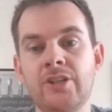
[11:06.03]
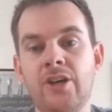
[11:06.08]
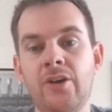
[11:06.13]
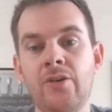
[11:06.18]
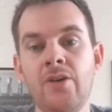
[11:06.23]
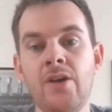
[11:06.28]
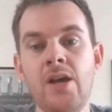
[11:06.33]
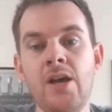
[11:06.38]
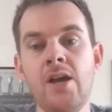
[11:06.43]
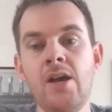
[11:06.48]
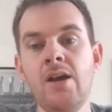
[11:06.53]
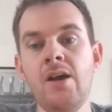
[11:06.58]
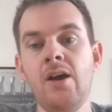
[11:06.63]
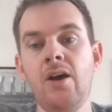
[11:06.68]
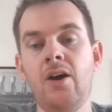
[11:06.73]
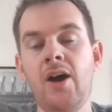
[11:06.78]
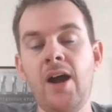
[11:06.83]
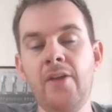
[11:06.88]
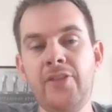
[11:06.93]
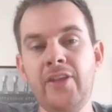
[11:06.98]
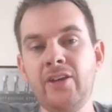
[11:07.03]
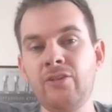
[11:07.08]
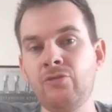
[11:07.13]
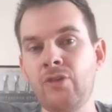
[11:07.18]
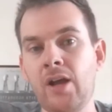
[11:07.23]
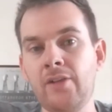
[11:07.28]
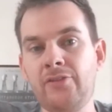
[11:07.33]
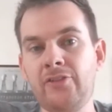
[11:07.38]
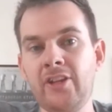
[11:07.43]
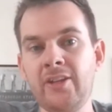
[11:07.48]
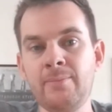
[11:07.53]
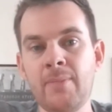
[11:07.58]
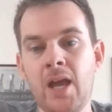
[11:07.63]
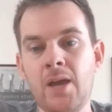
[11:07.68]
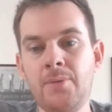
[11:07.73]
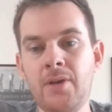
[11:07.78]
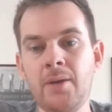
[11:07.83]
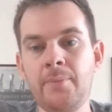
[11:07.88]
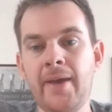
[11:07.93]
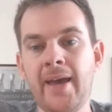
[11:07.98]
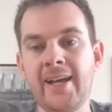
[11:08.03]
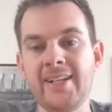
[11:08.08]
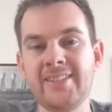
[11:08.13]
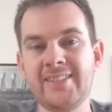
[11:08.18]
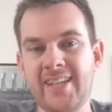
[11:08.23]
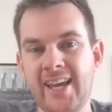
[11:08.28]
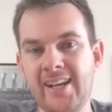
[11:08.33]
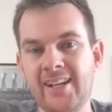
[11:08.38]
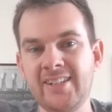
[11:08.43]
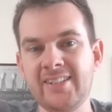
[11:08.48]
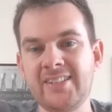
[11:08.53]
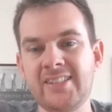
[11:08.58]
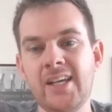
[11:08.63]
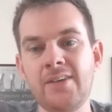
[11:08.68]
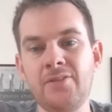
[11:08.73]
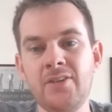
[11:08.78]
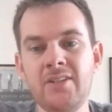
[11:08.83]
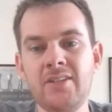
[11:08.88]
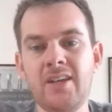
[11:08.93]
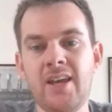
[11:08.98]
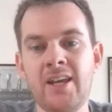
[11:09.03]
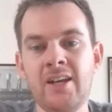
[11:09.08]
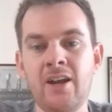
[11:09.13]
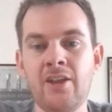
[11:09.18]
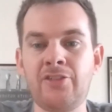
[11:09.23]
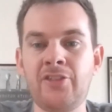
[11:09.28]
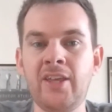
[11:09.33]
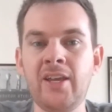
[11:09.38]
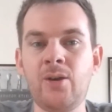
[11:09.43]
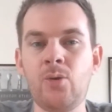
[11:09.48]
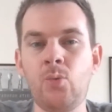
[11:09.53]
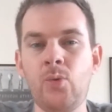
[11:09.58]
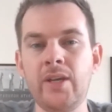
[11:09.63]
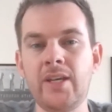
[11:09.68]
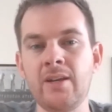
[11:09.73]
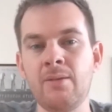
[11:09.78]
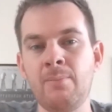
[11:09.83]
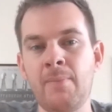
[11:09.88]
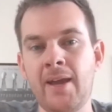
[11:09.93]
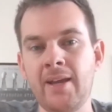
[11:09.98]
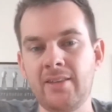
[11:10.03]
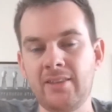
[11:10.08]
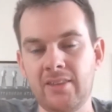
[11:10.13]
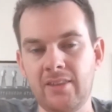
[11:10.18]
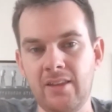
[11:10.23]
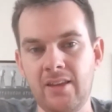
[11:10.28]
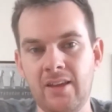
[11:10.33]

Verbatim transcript: So I think roughly maybe about ten and seven, and I think we can make